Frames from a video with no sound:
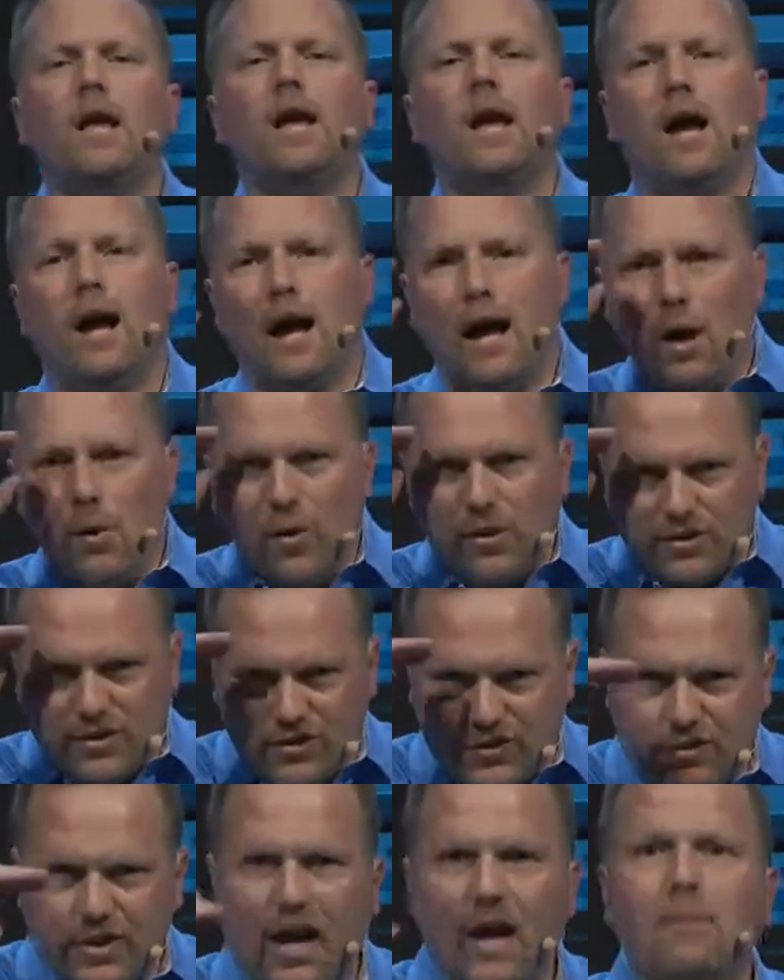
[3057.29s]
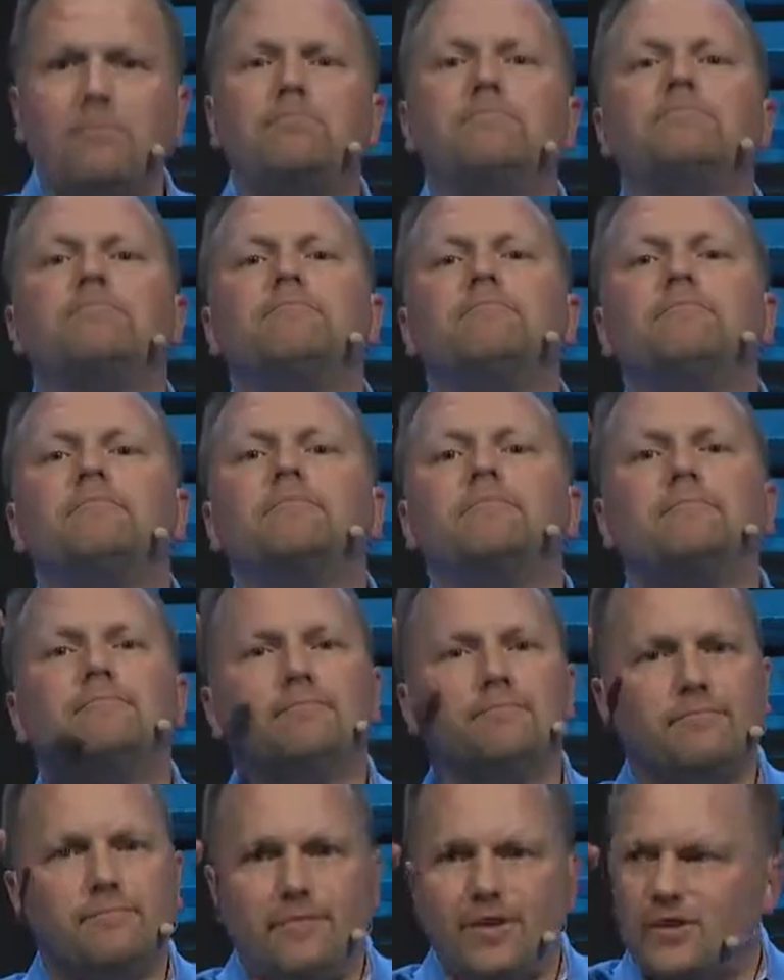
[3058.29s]
I want to stop
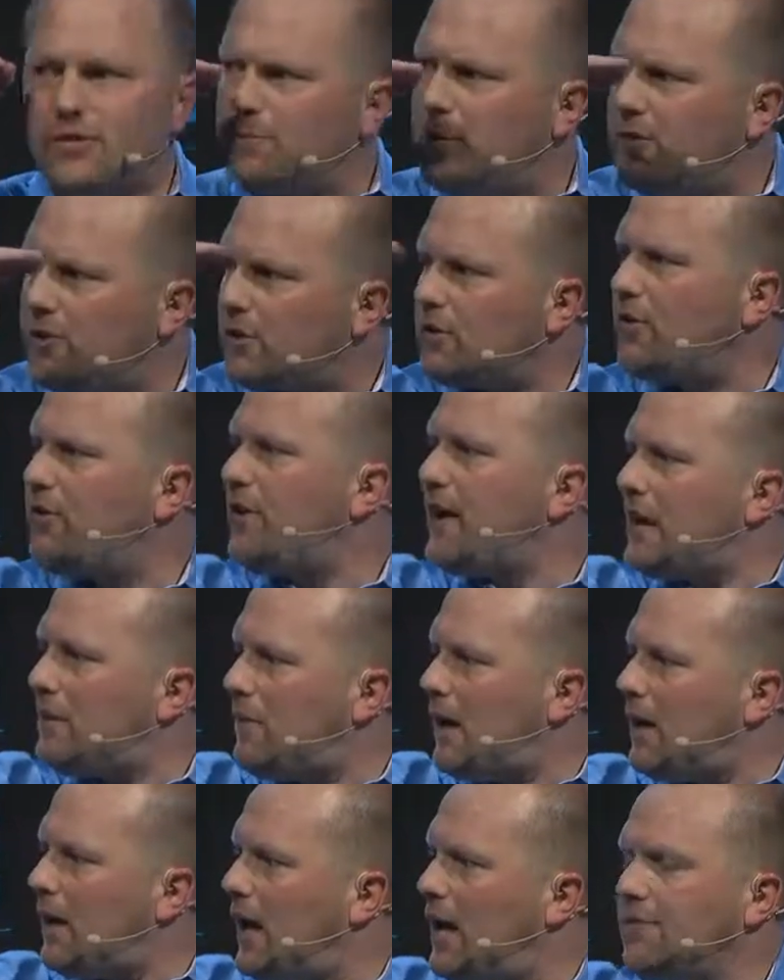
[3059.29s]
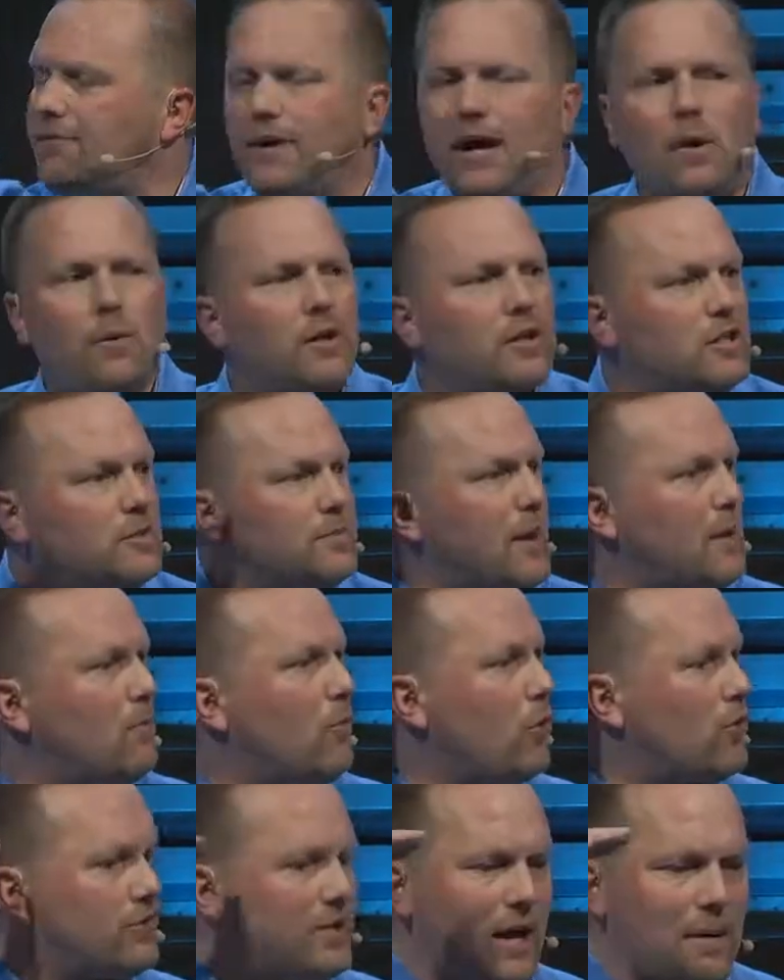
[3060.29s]
this particular thing in my life. I want to spend
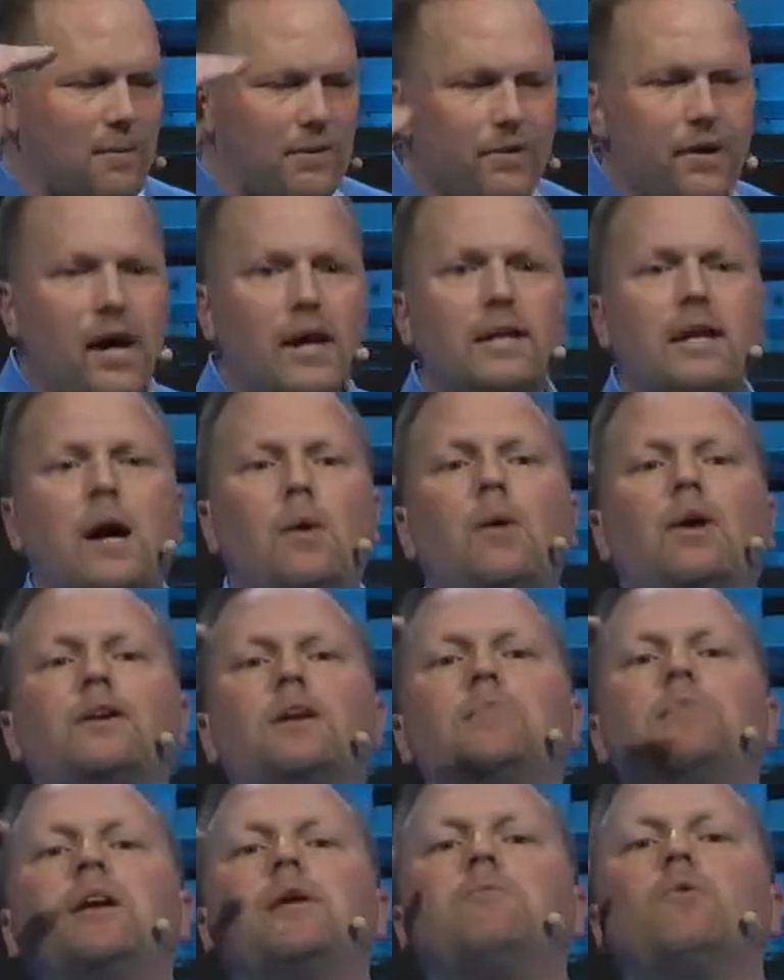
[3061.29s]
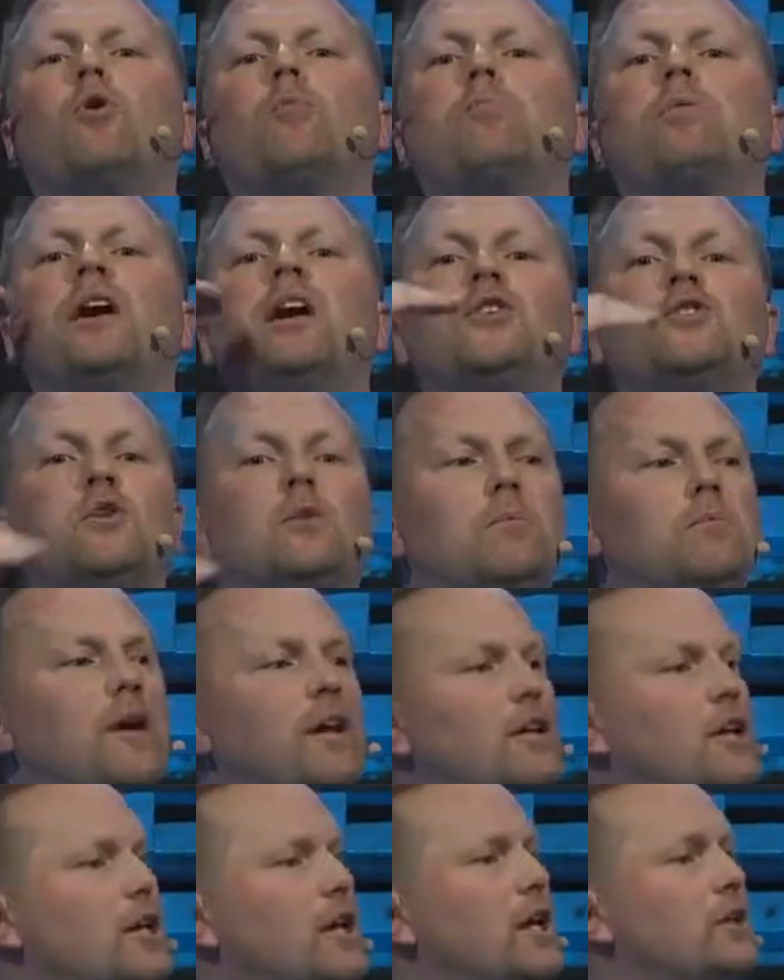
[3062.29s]
more time with God. I want to be more patient with my
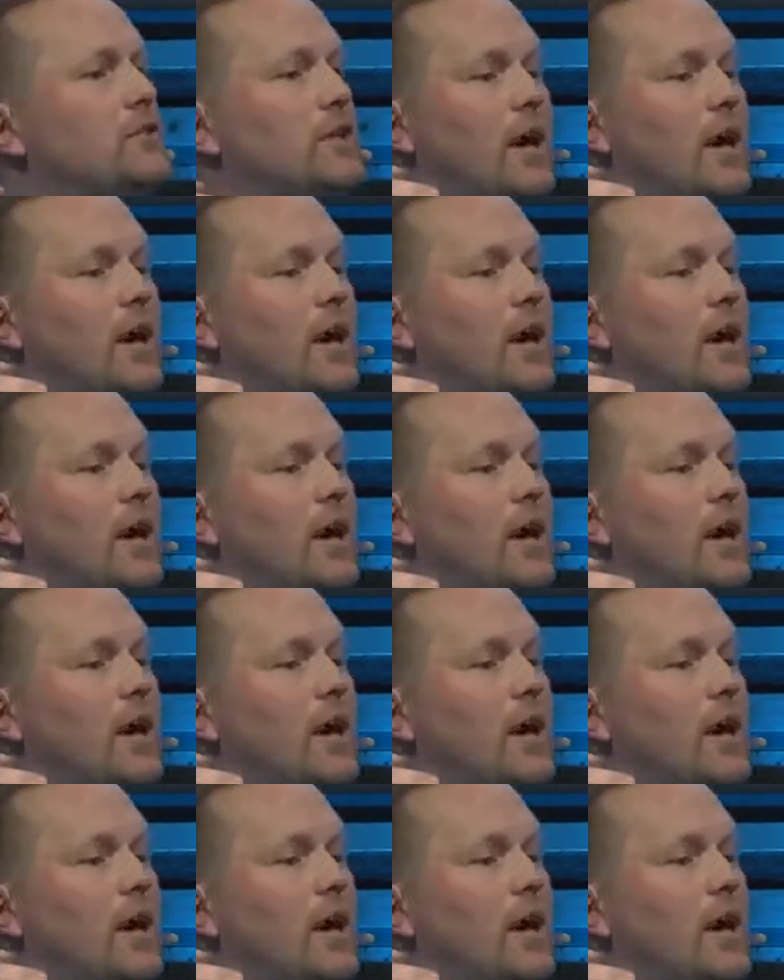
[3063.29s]
kids.